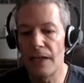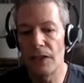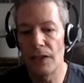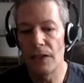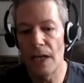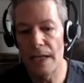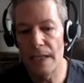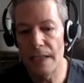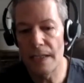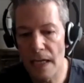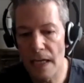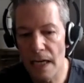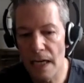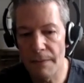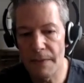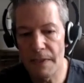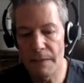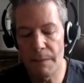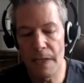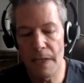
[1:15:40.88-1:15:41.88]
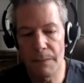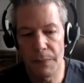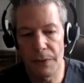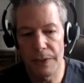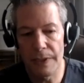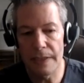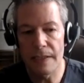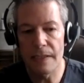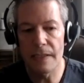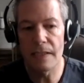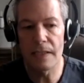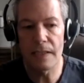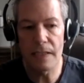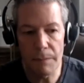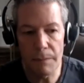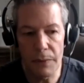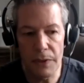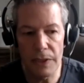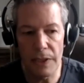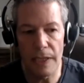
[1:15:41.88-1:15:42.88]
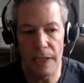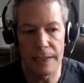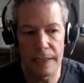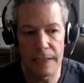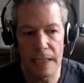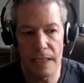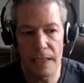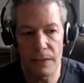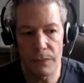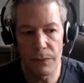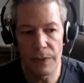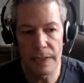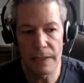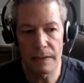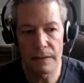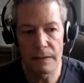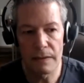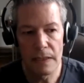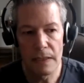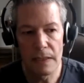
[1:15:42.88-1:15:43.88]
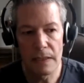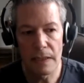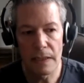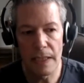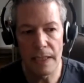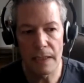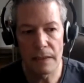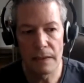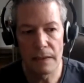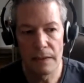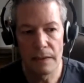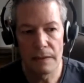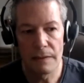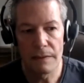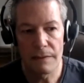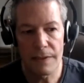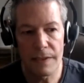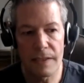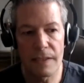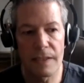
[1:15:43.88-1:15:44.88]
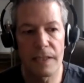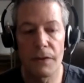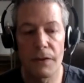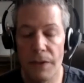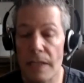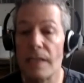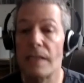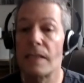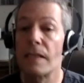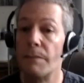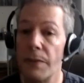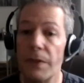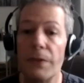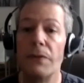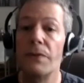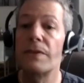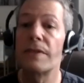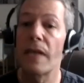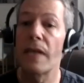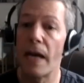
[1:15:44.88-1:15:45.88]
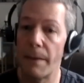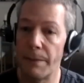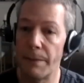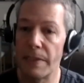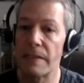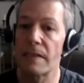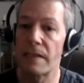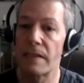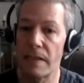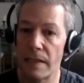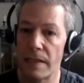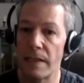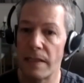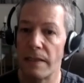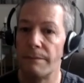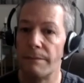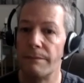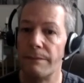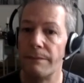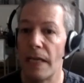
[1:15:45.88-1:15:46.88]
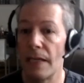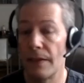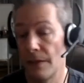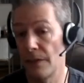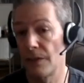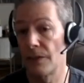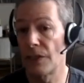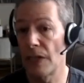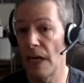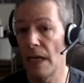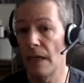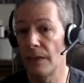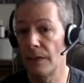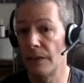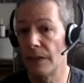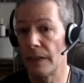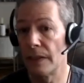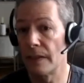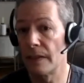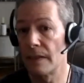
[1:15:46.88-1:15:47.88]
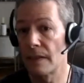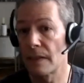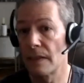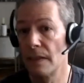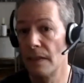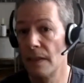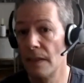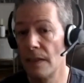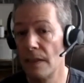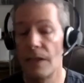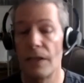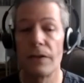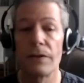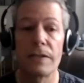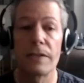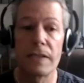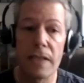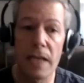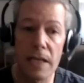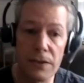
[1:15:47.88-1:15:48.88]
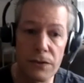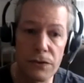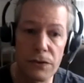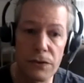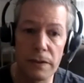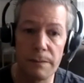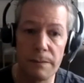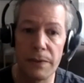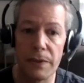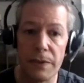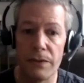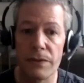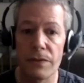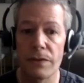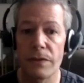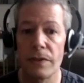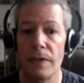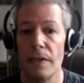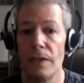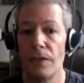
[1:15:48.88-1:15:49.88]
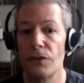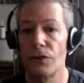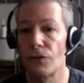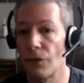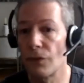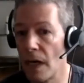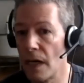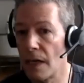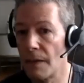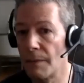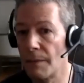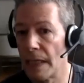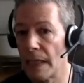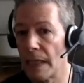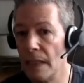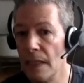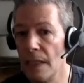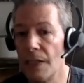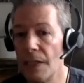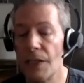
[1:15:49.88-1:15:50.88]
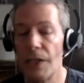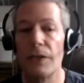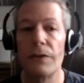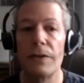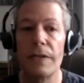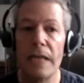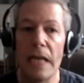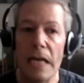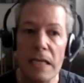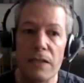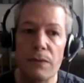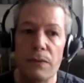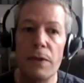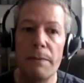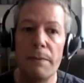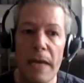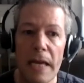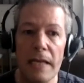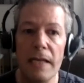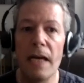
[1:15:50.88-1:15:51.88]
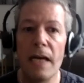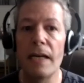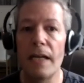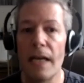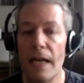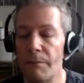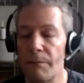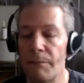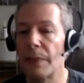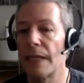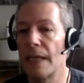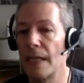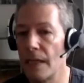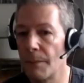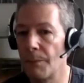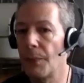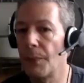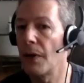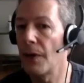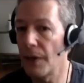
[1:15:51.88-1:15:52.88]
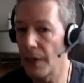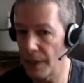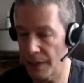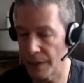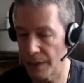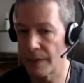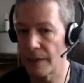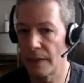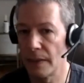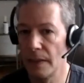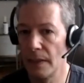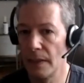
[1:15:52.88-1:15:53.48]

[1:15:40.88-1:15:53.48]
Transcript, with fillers: a lot of times people stumble on this when like serious abuse happens to them in their childhoods, you know, sexual abuse, trauma. You know, yes, we may not have played a part